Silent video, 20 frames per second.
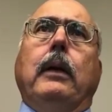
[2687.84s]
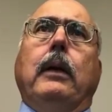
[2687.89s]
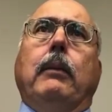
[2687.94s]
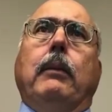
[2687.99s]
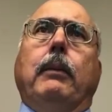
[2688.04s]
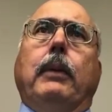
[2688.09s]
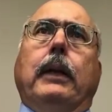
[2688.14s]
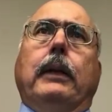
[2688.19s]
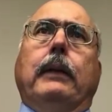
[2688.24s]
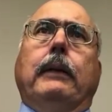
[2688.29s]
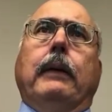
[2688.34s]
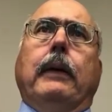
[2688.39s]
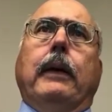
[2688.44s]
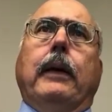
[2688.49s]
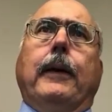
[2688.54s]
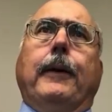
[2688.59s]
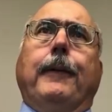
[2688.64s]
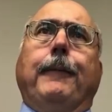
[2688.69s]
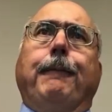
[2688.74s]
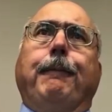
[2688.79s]
But,
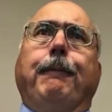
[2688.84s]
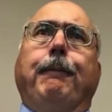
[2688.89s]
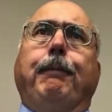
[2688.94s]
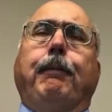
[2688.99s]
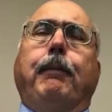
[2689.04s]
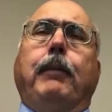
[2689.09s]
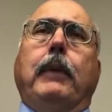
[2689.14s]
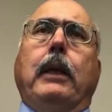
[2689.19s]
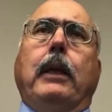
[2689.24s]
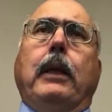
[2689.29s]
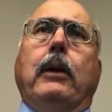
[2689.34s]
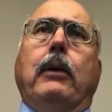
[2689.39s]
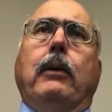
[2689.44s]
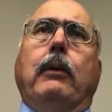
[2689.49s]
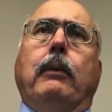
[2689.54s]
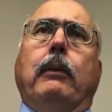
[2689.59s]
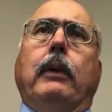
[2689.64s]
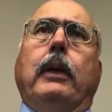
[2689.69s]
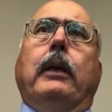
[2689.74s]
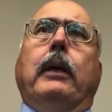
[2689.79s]
uh, you
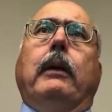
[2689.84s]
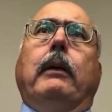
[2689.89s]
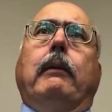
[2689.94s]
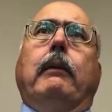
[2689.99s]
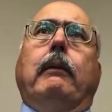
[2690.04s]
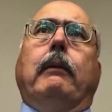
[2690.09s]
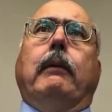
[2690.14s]
know, it,